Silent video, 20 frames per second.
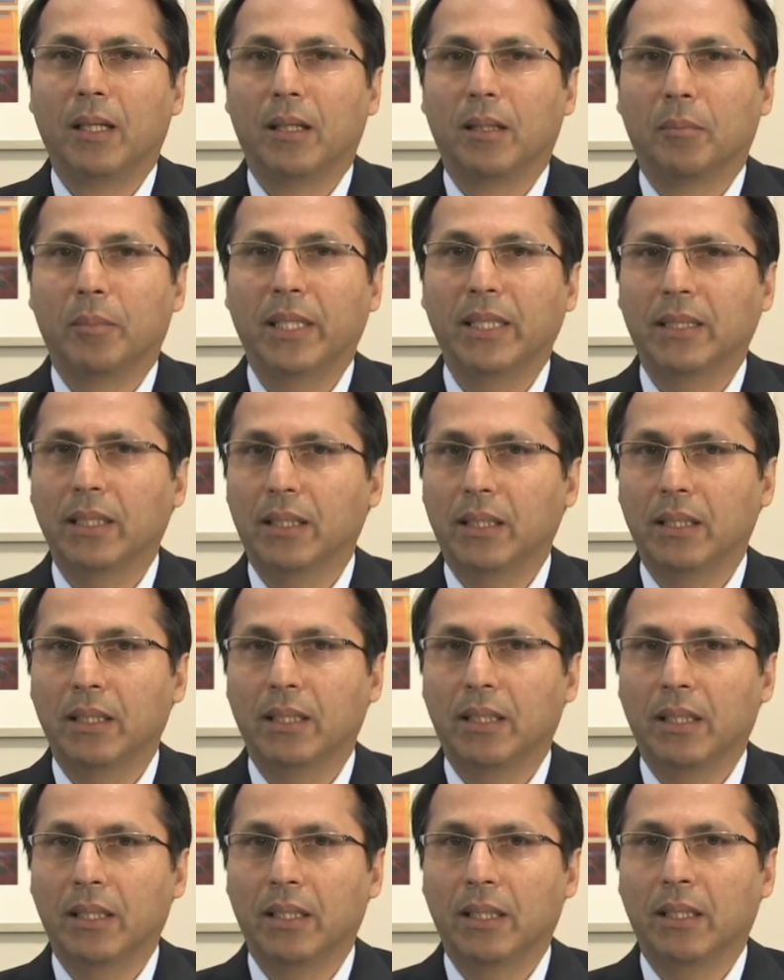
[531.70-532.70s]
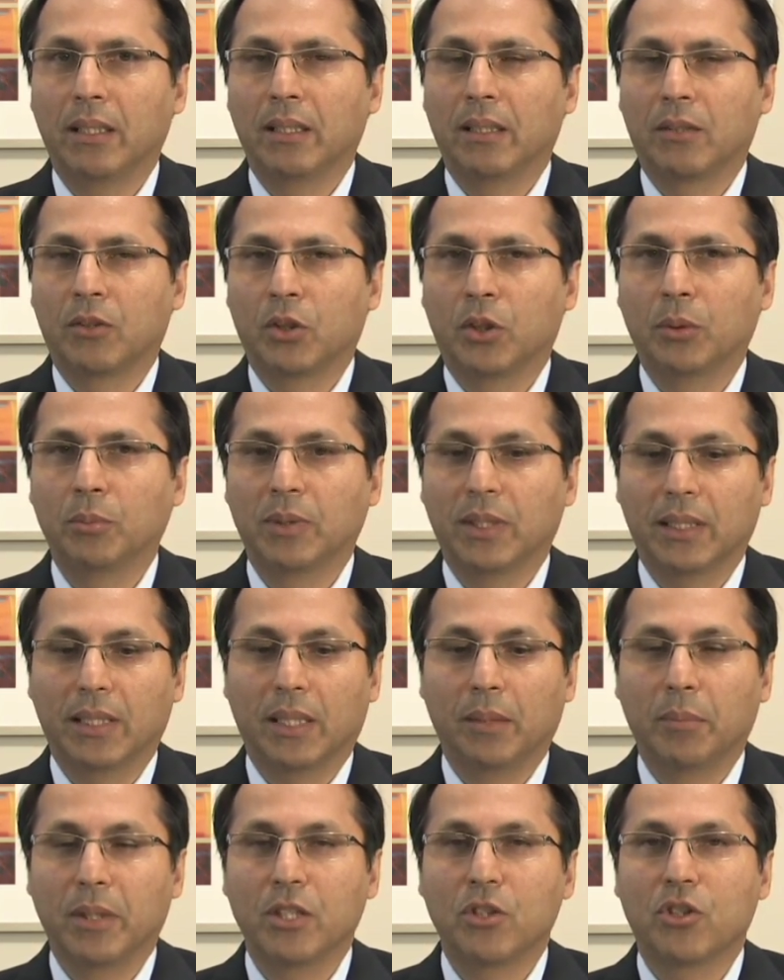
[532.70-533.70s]
Basically, the terms that
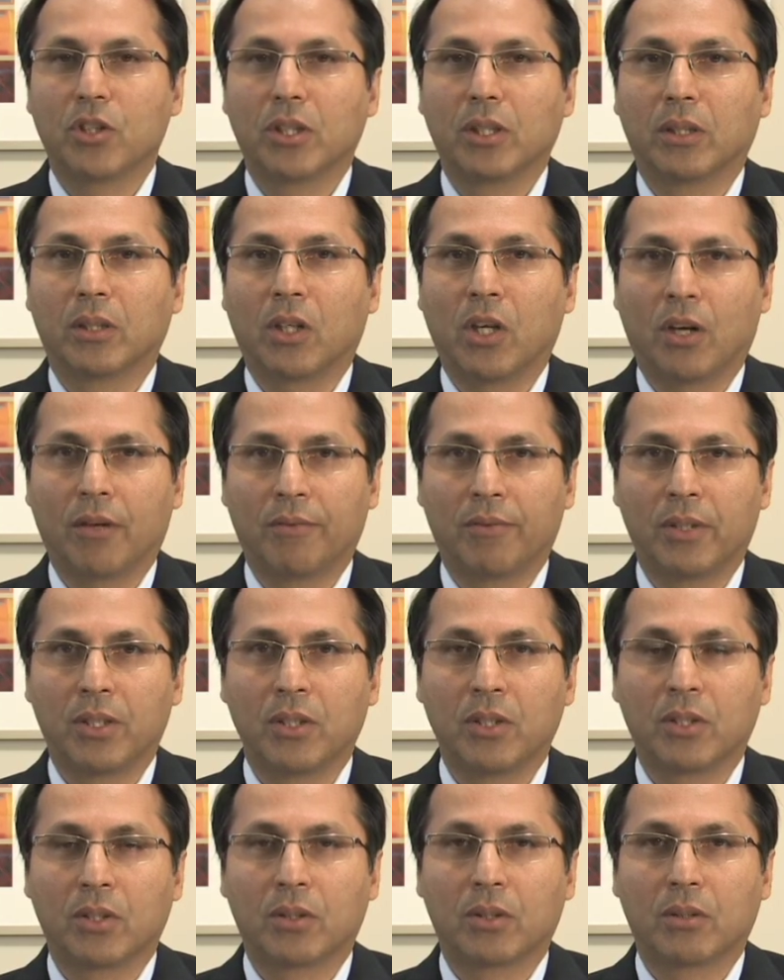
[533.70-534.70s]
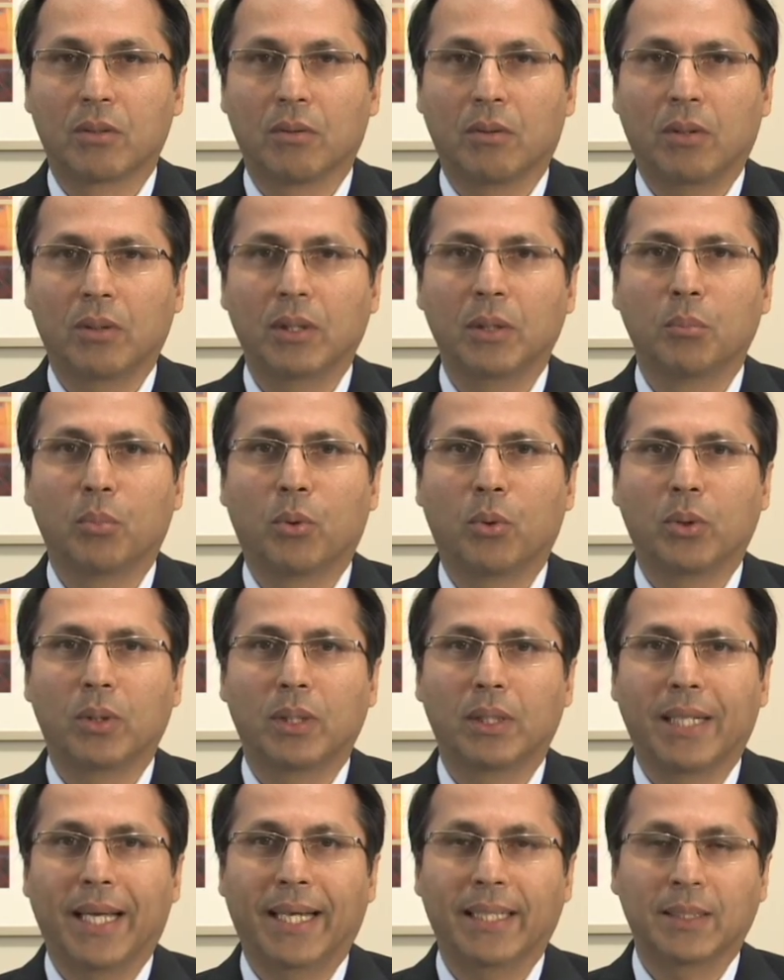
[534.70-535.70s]
I mentioned covers all the
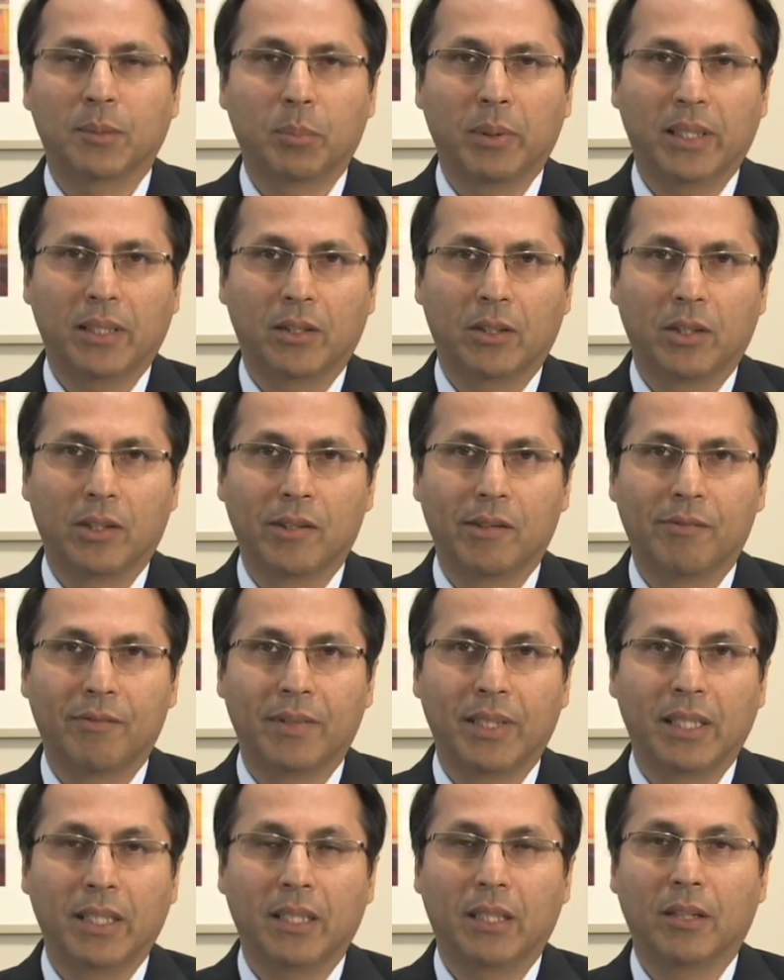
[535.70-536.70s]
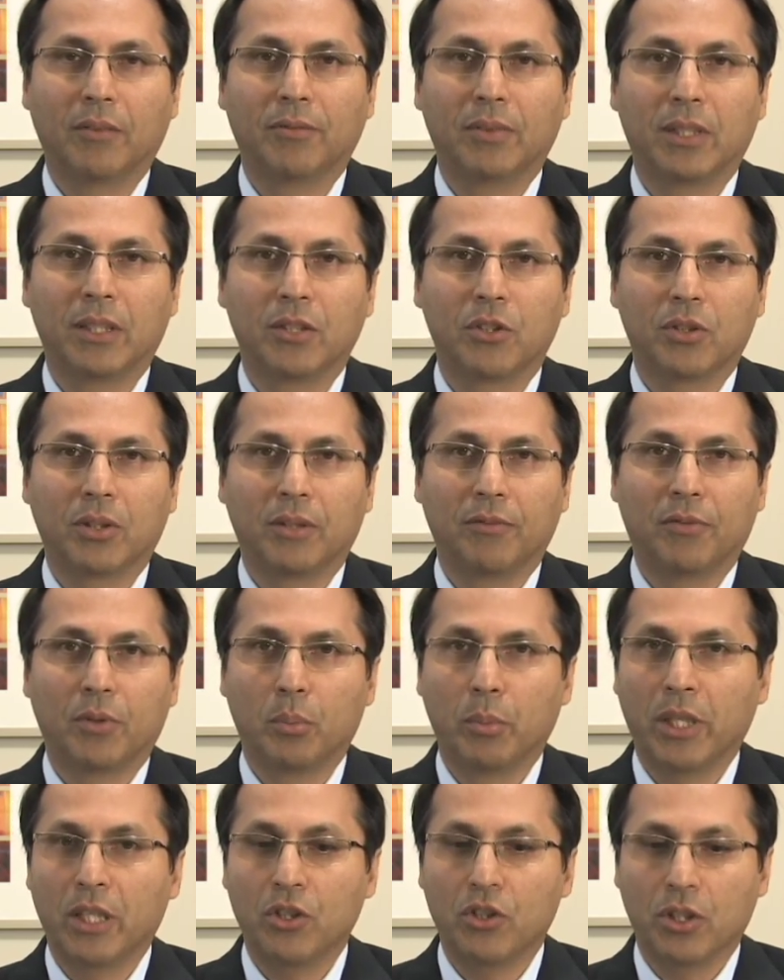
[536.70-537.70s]
important aspects of any confidential
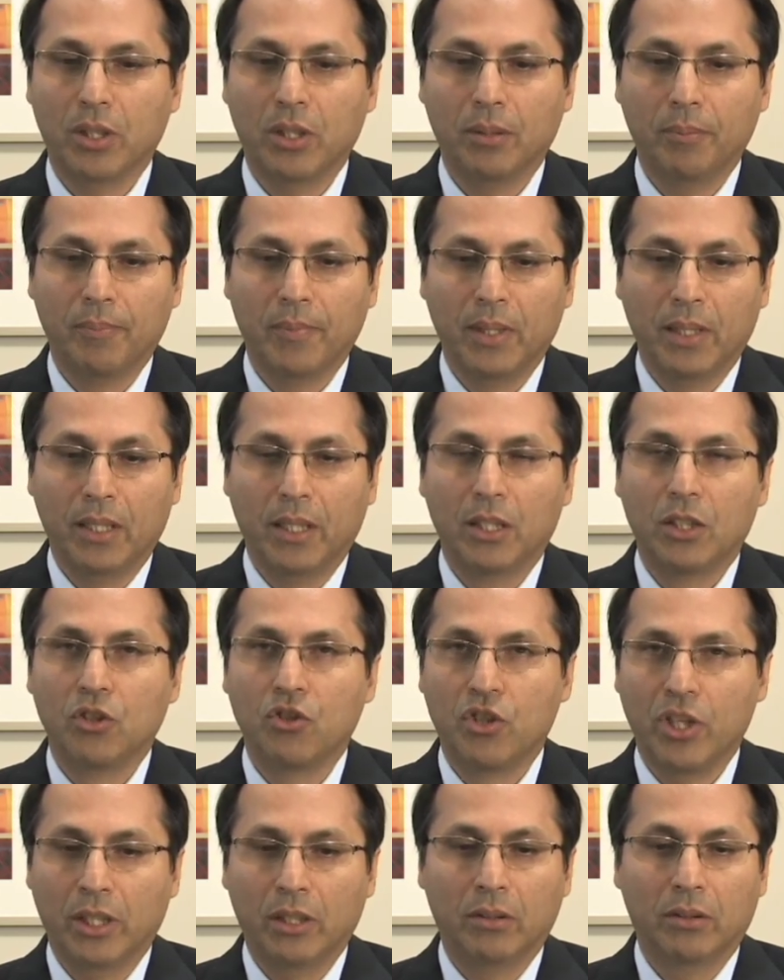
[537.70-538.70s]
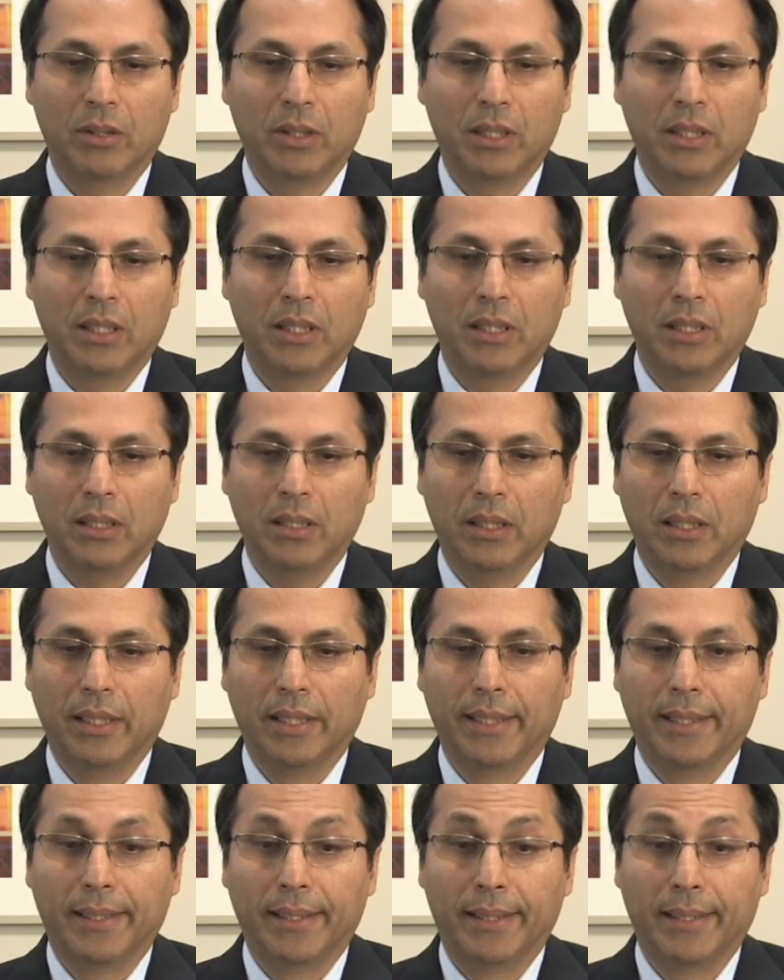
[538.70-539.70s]
information. Generally,
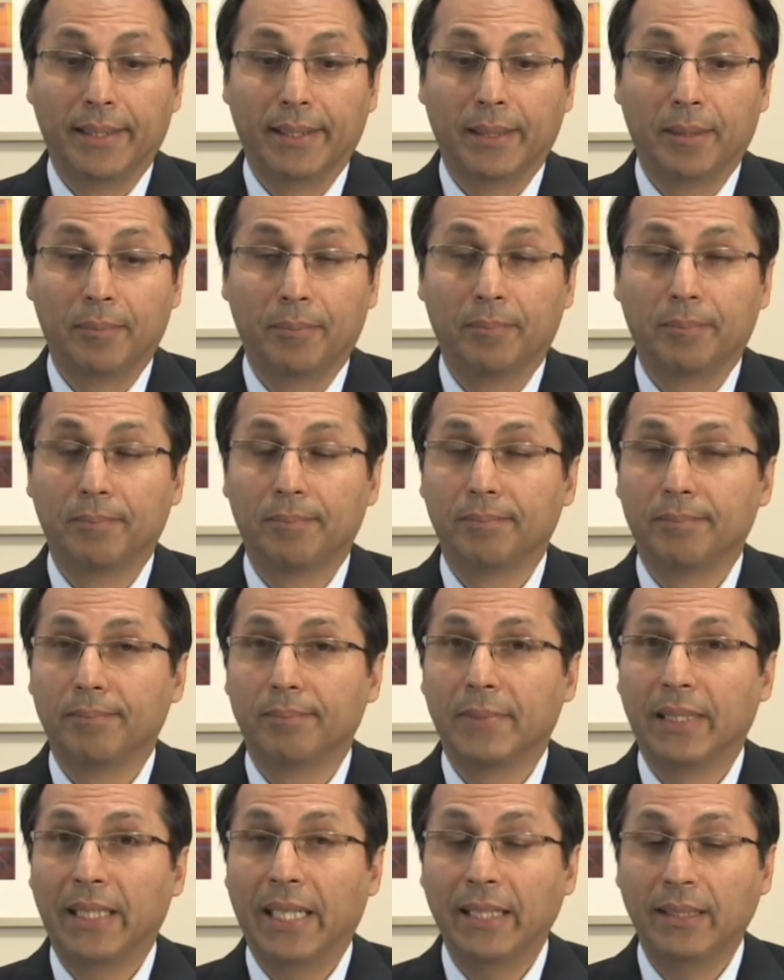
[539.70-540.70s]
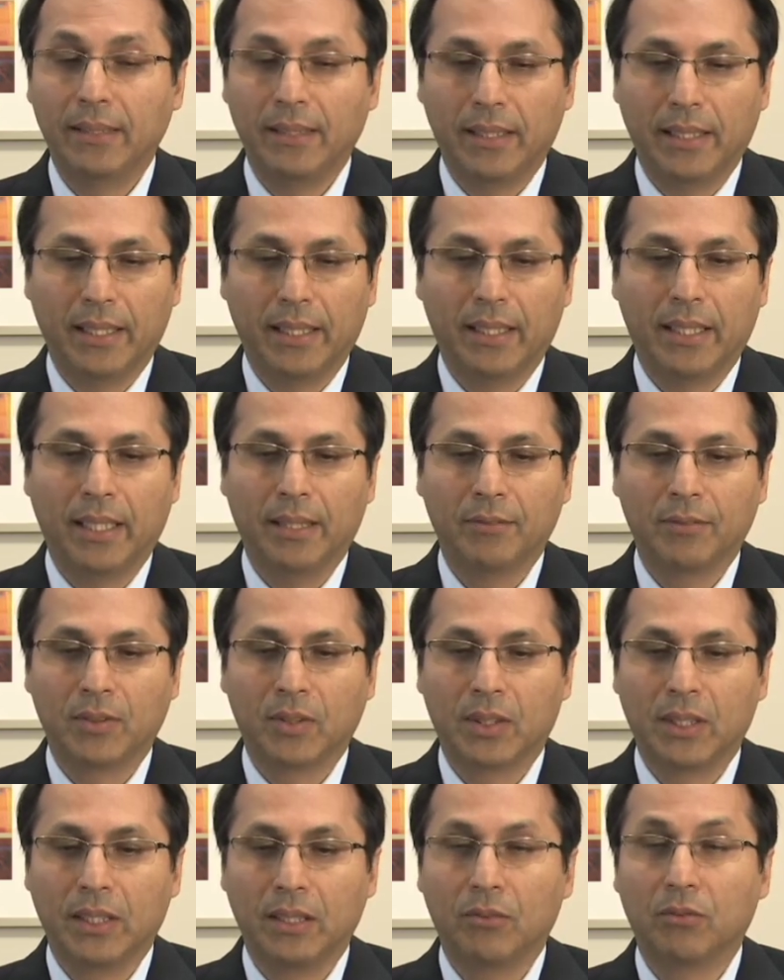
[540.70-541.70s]
an NDA
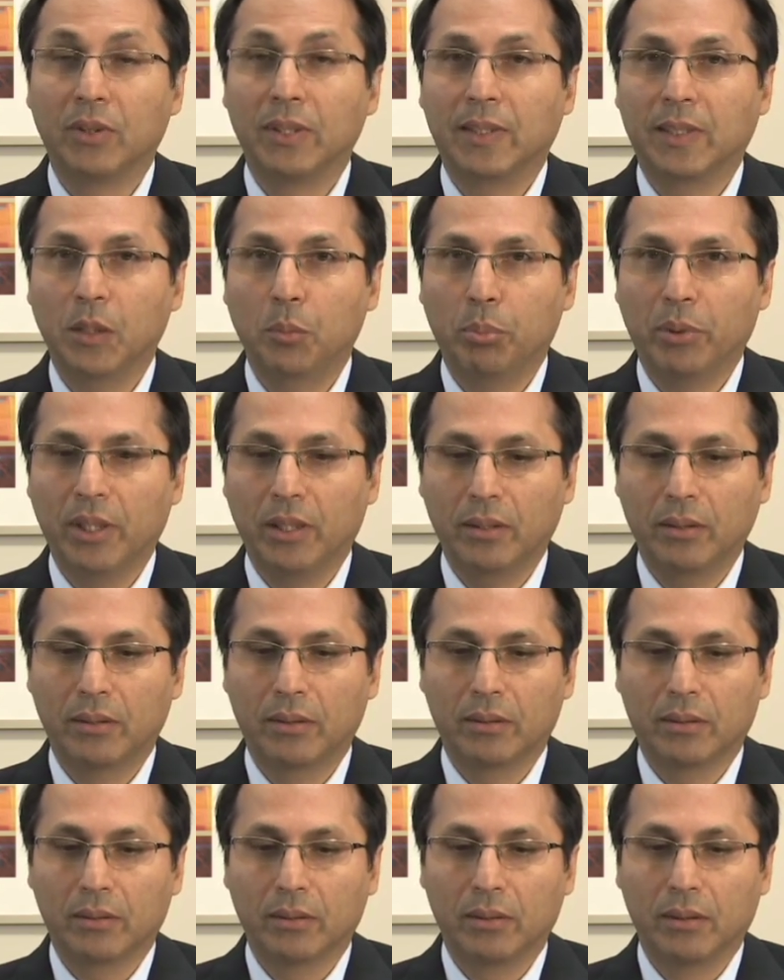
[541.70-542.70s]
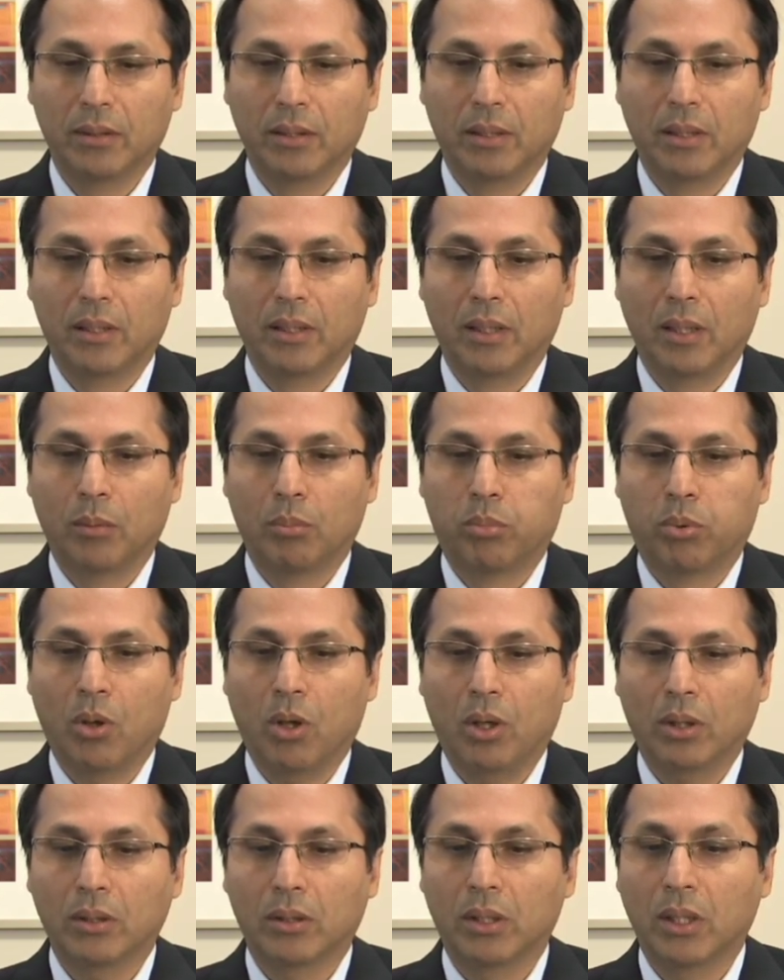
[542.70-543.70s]
gives the recipient a
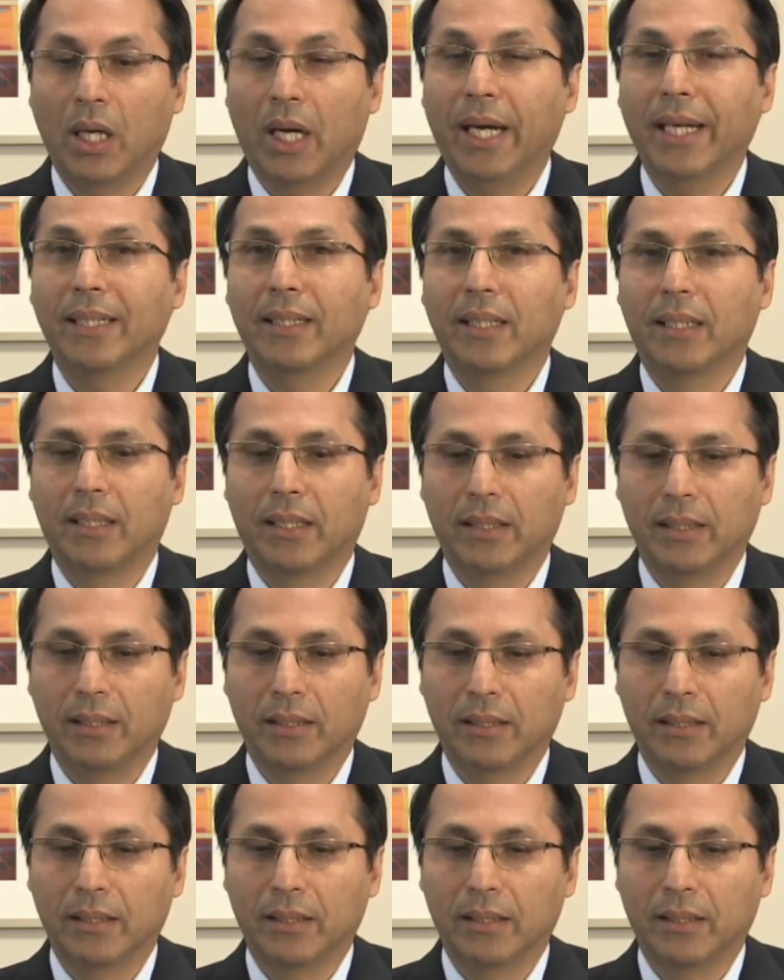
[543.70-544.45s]
broad guideline